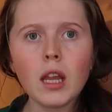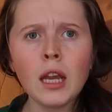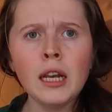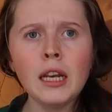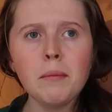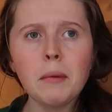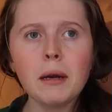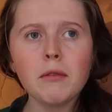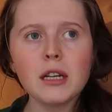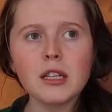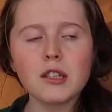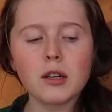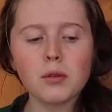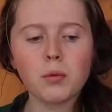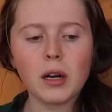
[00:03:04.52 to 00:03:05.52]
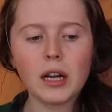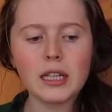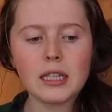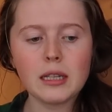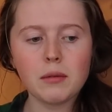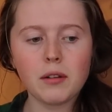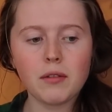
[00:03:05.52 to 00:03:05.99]
And in my research, what I
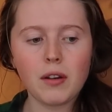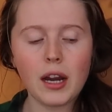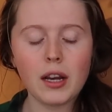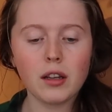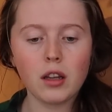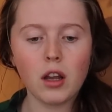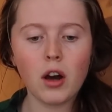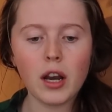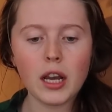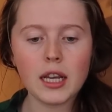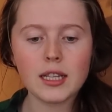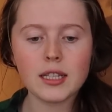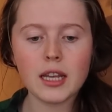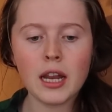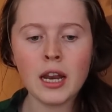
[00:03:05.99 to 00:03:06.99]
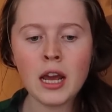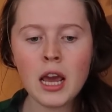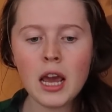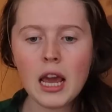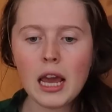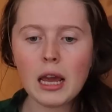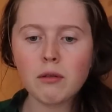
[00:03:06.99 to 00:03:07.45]
seem to find a lot is that
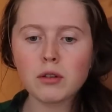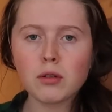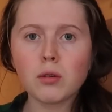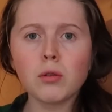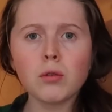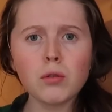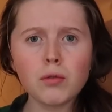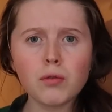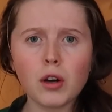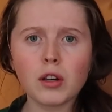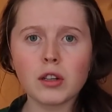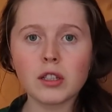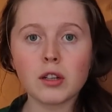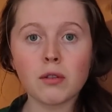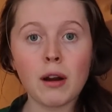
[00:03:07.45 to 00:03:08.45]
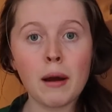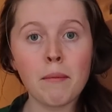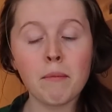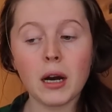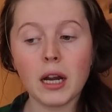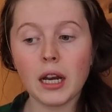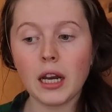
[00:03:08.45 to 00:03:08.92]
it was all focused
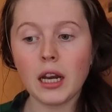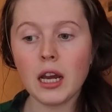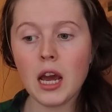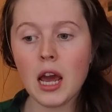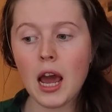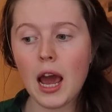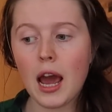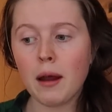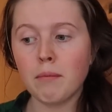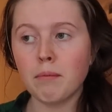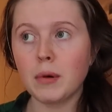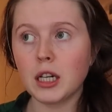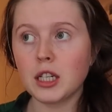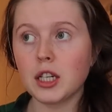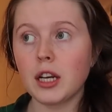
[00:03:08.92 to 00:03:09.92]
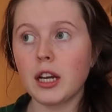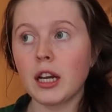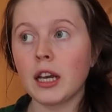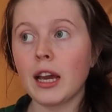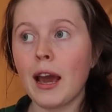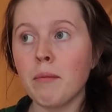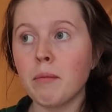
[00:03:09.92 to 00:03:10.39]
around money and
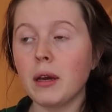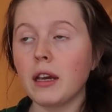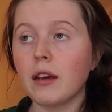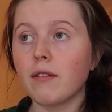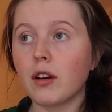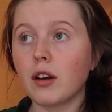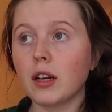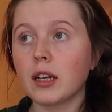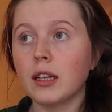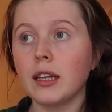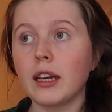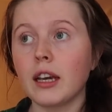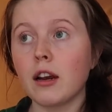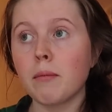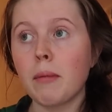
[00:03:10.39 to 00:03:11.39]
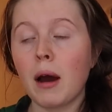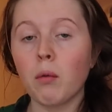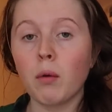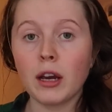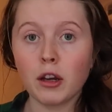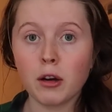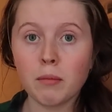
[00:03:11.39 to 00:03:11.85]
budgeting and being very clear about
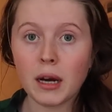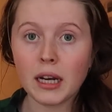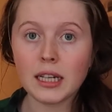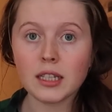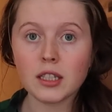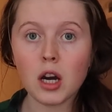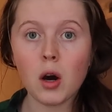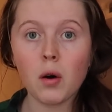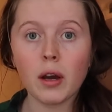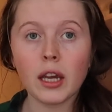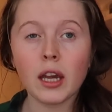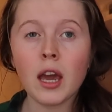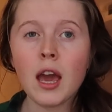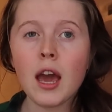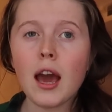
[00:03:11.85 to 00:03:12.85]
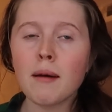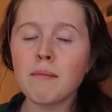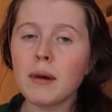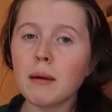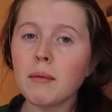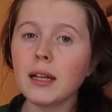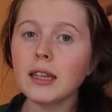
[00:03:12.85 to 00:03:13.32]
where your money is going and
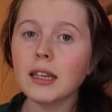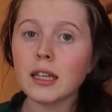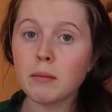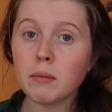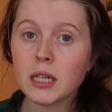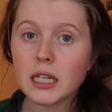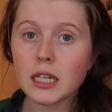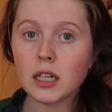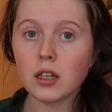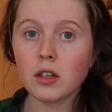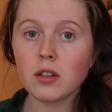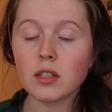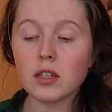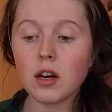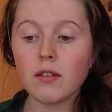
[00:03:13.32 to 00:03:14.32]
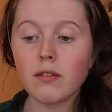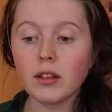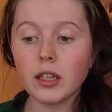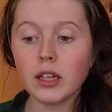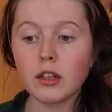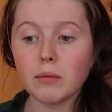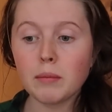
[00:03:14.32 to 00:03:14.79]
maybe limiting yourself a
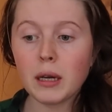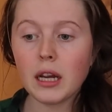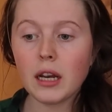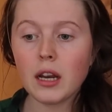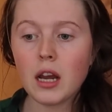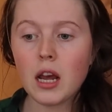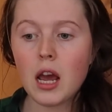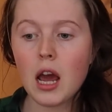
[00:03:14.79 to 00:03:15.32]
little bit,